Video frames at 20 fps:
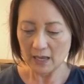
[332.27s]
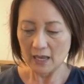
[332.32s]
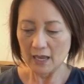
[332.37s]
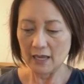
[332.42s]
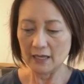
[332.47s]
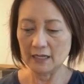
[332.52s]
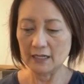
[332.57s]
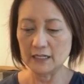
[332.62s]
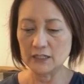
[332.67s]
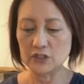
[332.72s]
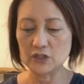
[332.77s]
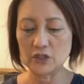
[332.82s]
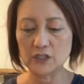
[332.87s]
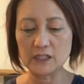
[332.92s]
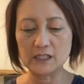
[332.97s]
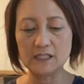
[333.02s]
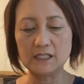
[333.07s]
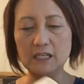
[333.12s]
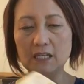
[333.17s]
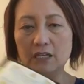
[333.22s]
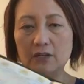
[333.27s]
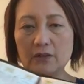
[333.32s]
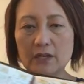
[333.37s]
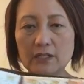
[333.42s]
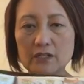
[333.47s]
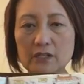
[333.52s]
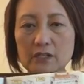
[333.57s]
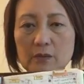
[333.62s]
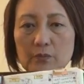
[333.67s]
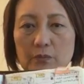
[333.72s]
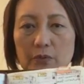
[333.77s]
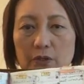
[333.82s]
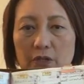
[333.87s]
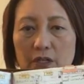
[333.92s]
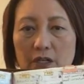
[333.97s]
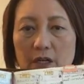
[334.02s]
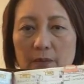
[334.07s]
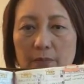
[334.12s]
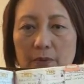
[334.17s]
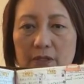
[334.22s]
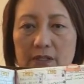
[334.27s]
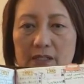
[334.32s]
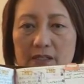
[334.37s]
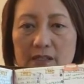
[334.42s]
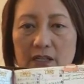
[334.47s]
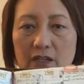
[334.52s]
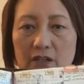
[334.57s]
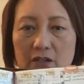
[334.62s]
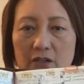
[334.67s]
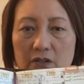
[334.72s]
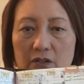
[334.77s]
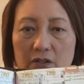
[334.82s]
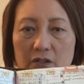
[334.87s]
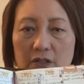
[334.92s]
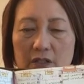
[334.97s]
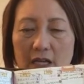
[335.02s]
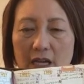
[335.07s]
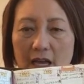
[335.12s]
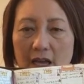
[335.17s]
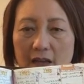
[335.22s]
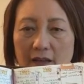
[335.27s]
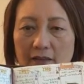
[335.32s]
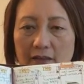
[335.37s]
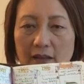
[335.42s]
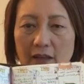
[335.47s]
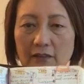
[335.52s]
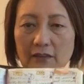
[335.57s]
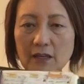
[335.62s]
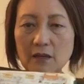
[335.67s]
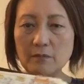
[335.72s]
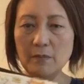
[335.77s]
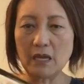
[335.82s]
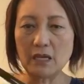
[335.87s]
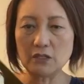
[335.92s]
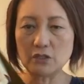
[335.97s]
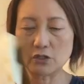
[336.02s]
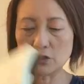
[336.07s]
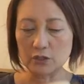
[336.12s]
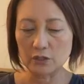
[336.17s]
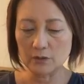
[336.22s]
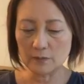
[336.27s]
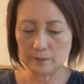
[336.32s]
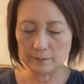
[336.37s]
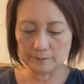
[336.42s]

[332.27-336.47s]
And then as you can see here, I just put a couple of stickers. Nothing major.